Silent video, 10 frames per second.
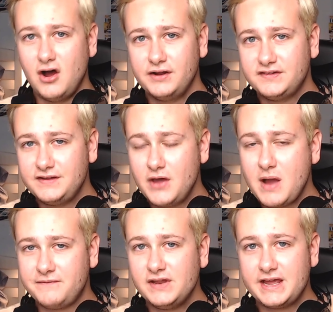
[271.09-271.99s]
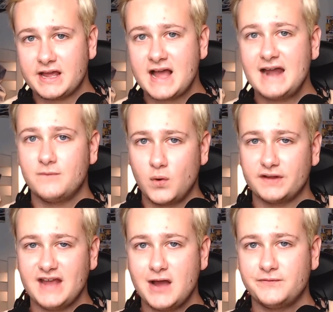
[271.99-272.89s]
Honestly though, I feel like it kind of
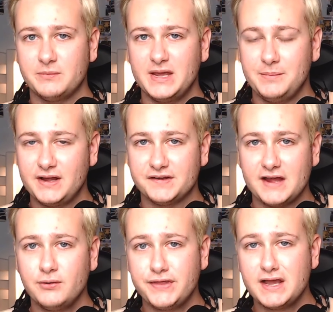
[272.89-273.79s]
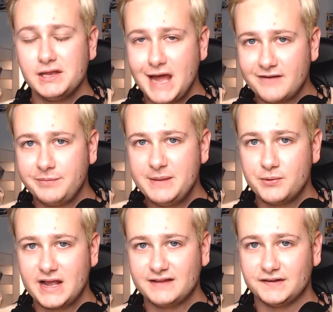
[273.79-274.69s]
worked out for me, because I don't think a lot of
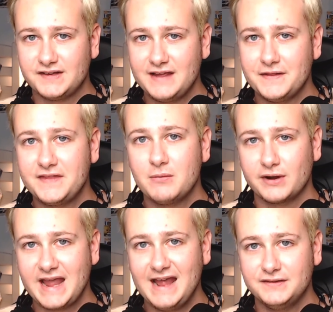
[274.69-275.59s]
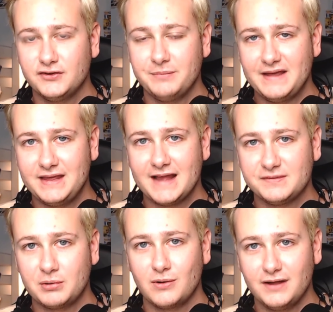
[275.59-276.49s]
people get to say that they were cancelled by the
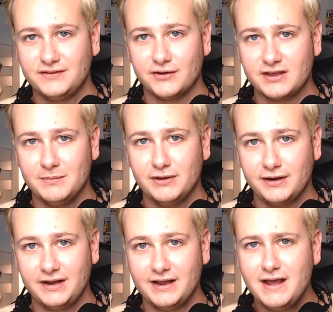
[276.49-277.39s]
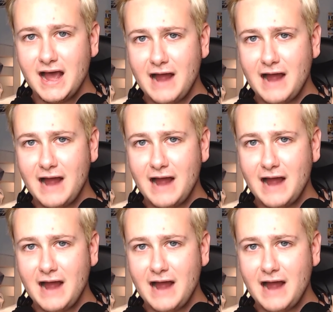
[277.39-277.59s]
Esperanto community.